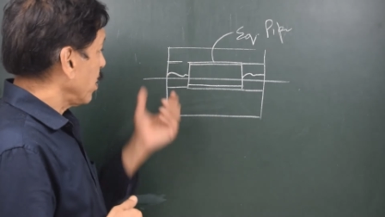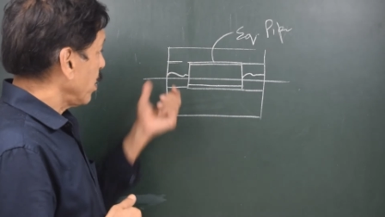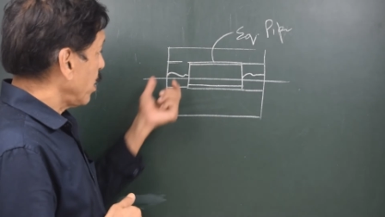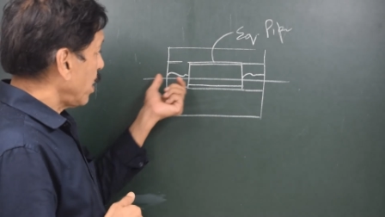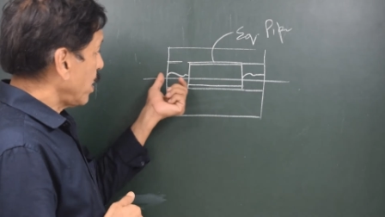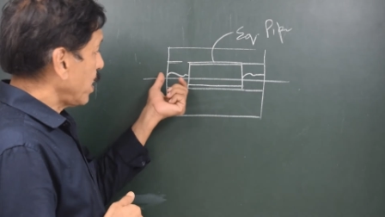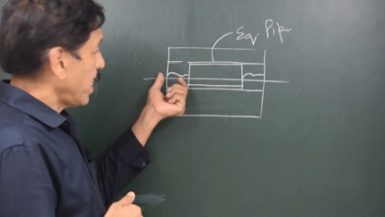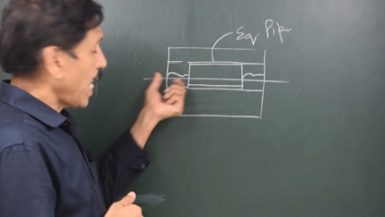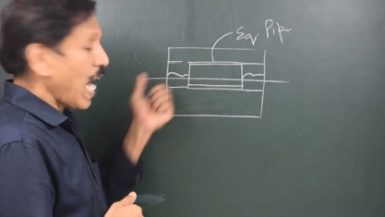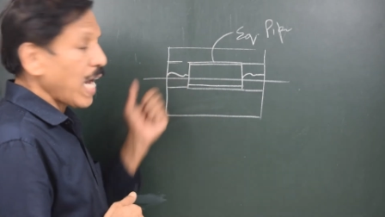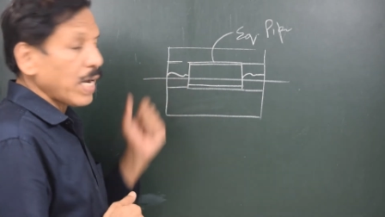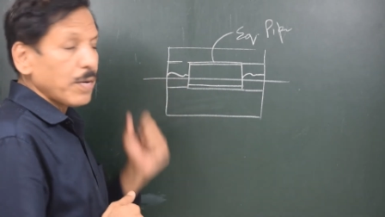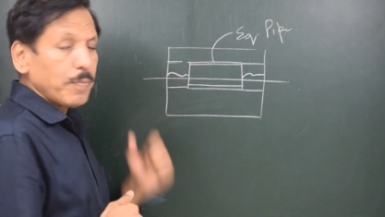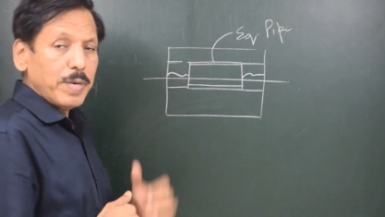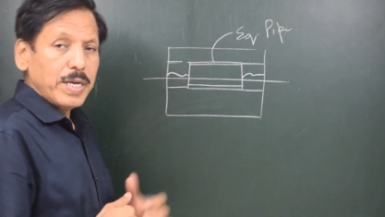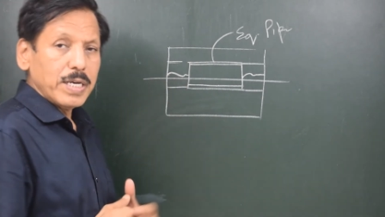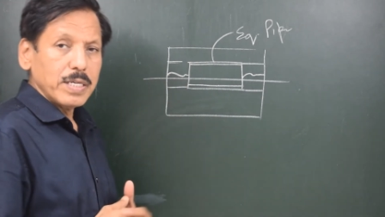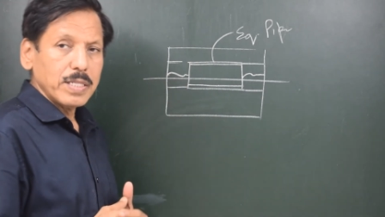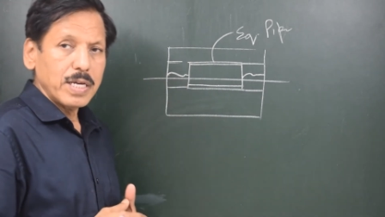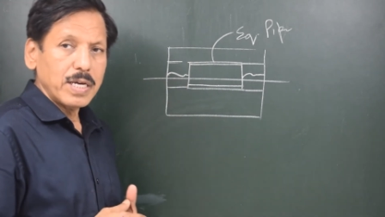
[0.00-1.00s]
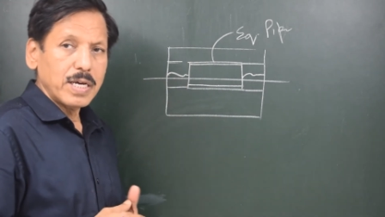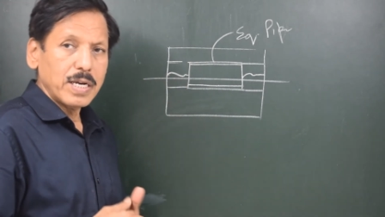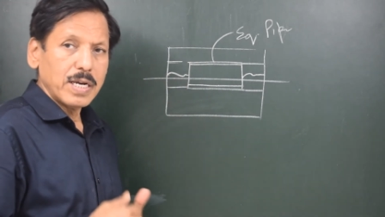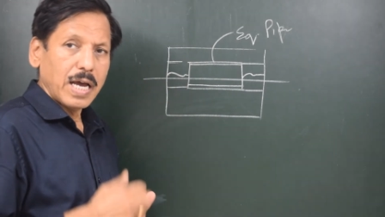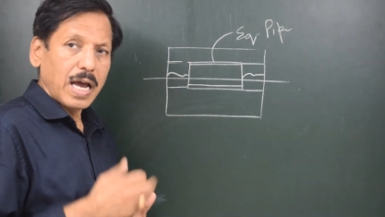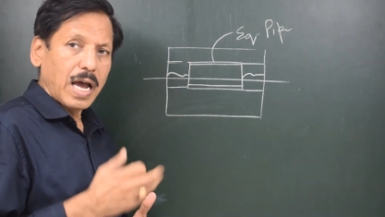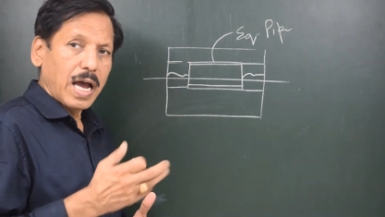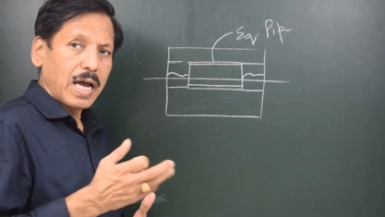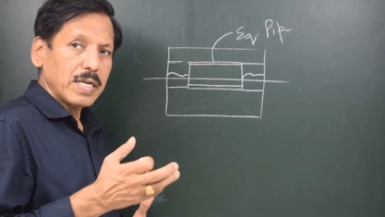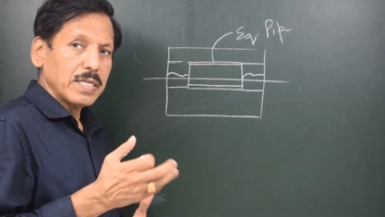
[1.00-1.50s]
the tank being there
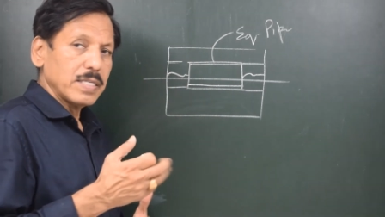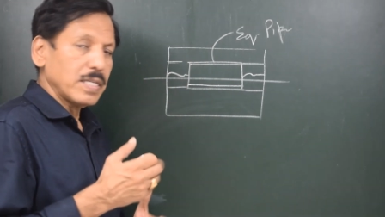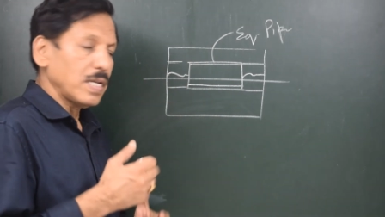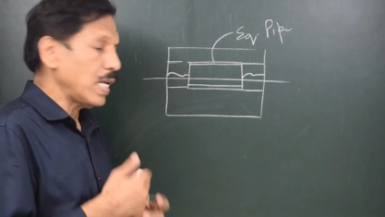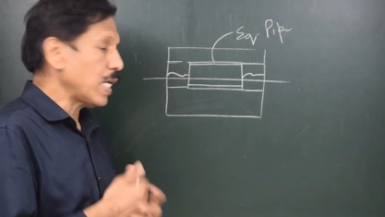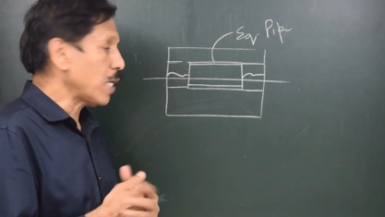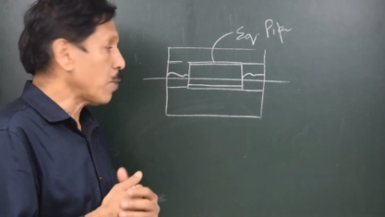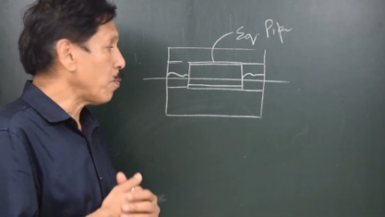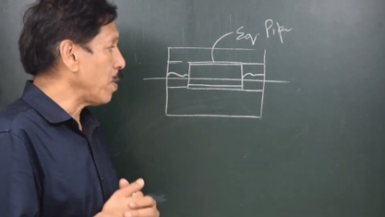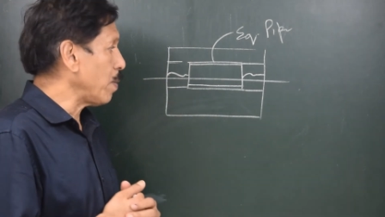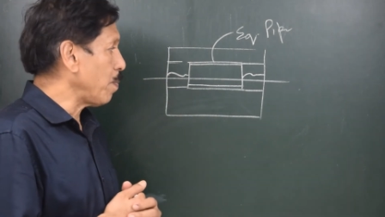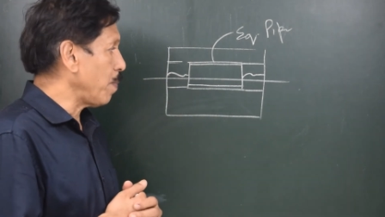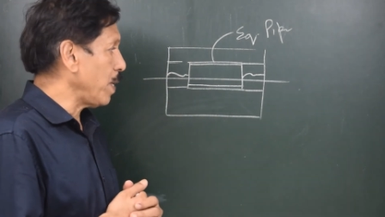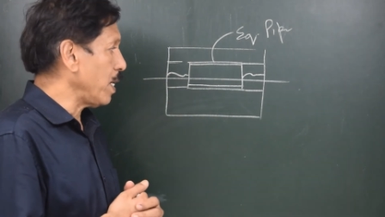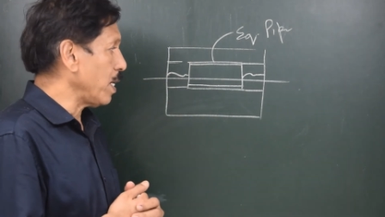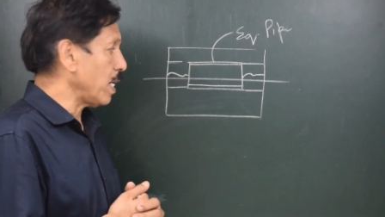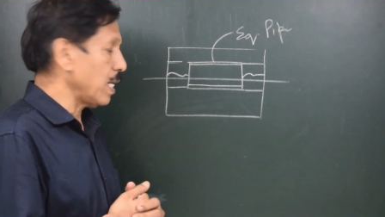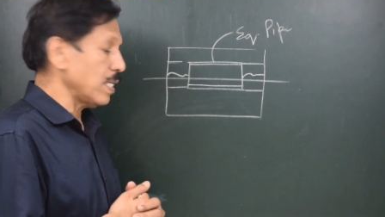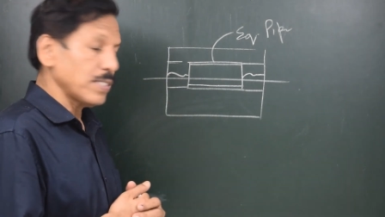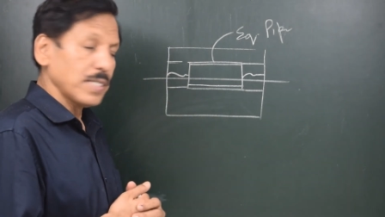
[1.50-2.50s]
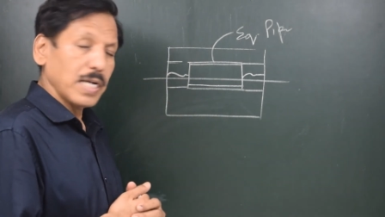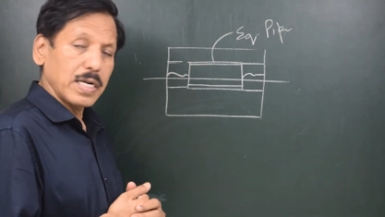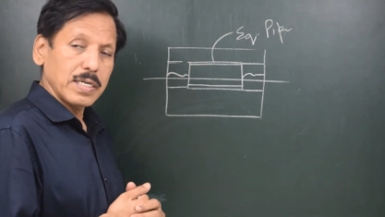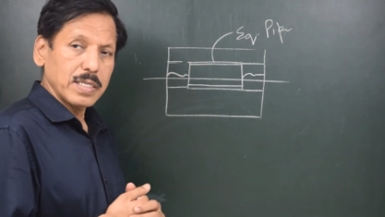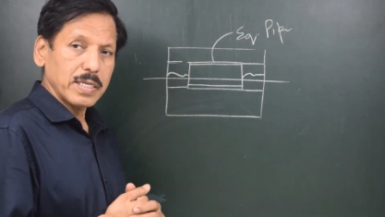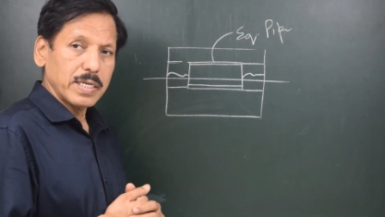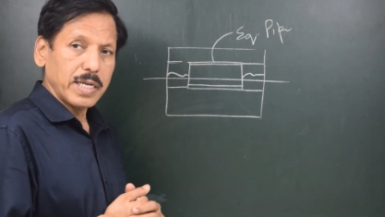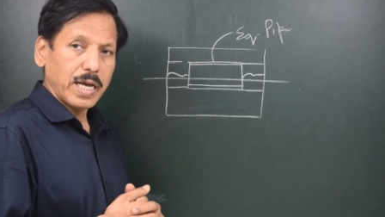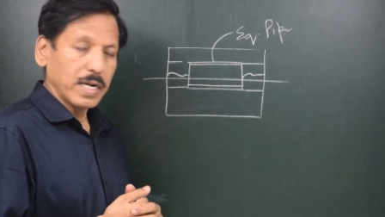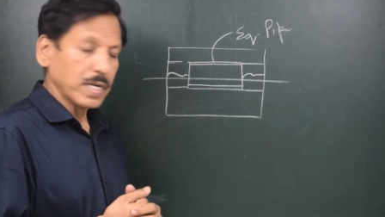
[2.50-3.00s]
and the liquid being inside
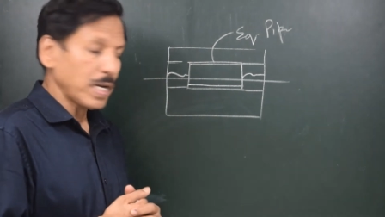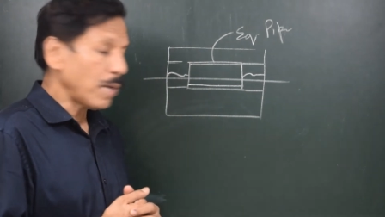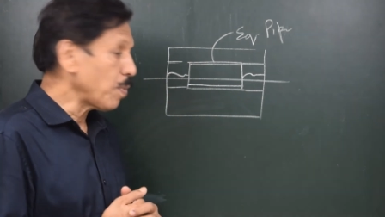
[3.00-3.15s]
the tank?